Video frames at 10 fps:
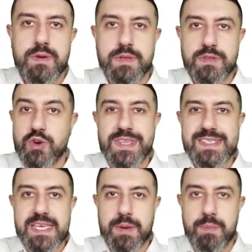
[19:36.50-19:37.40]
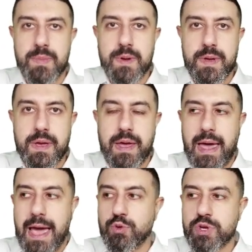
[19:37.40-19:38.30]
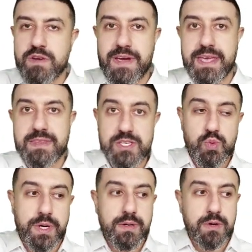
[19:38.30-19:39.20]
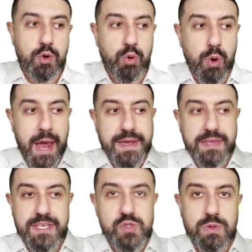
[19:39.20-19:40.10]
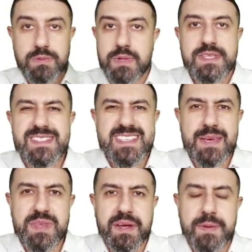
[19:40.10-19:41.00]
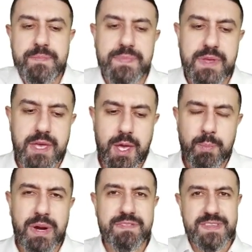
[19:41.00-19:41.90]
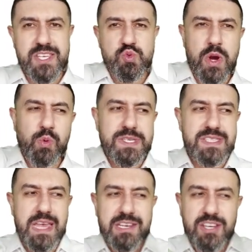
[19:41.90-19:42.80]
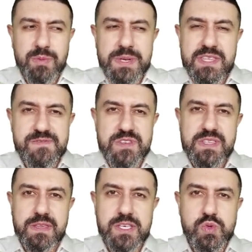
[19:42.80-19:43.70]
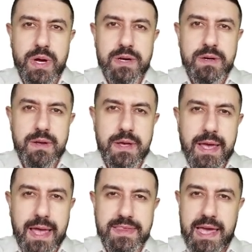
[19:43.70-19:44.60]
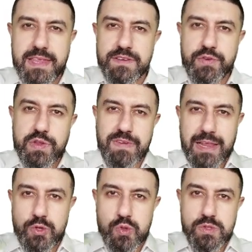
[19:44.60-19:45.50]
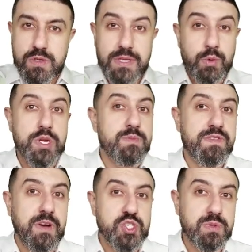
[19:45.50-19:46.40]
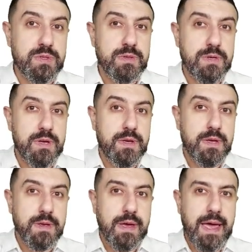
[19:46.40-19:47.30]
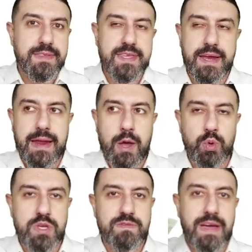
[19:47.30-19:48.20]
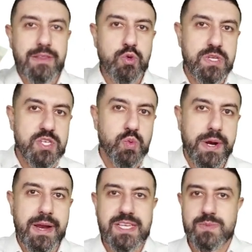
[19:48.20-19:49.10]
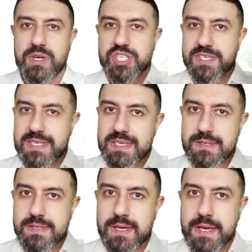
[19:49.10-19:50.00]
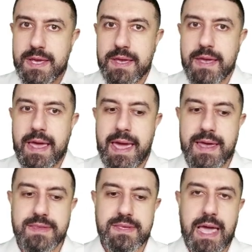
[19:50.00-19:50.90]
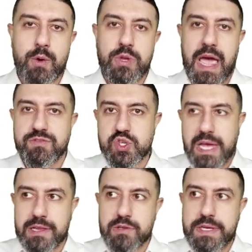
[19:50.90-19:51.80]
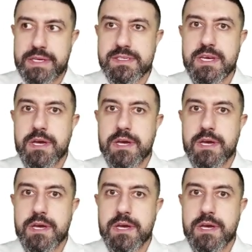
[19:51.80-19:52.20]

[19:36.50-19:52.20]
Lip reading: They're the same. I don't care if I get this one or I get this one. It's the same thing. But if this one was a little bit different than this one and they had different values, they wouldn't be fungible. And then I wouldn't value this one as much as this. And I would have to calculate